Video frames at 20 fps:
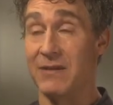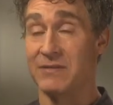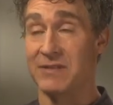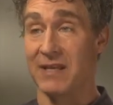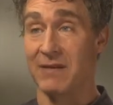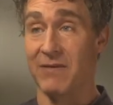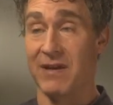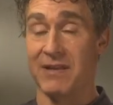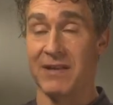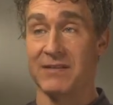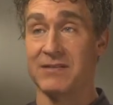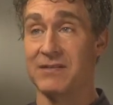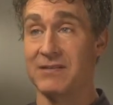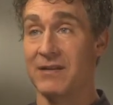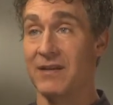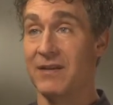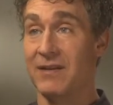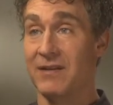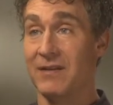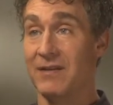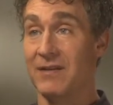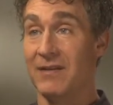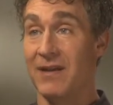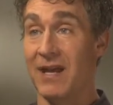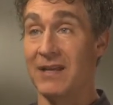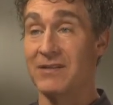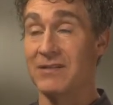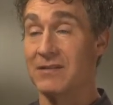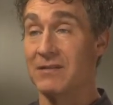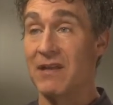I was like, wow, that's,
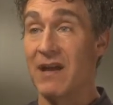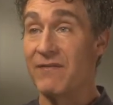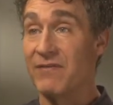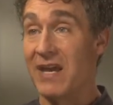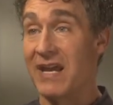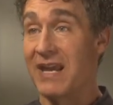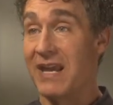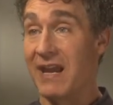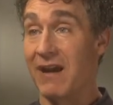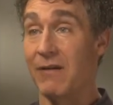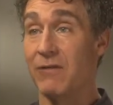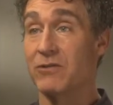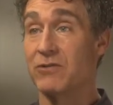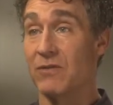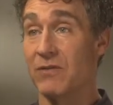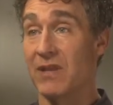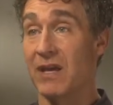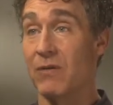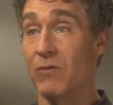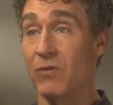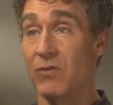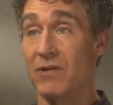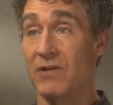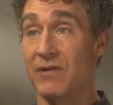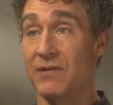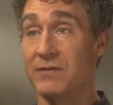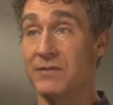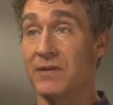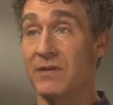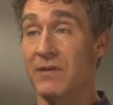I just love that character in that
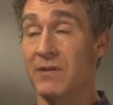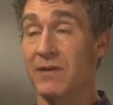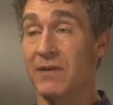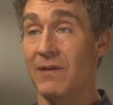world.